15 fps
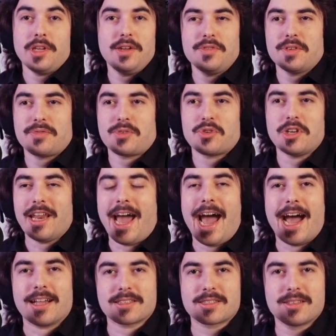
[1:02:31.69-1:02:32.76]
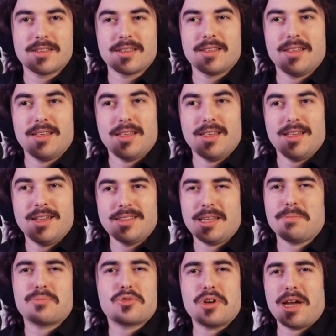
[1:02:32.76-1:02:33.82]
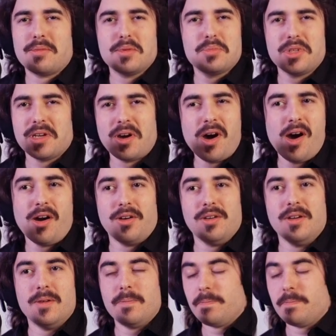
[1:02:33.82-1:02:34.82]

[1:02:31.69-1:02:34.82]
Even if they're not, they probably are.